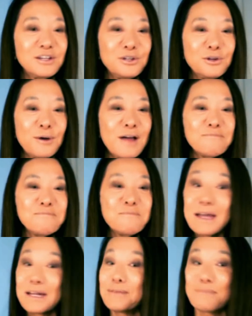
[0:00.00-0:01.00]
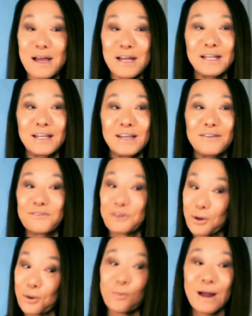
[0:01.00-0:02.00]
you have many, many
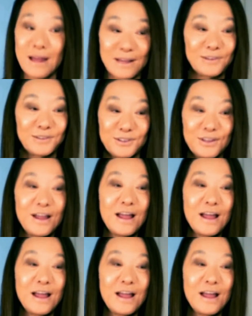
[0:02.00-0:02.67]
Vera Wangs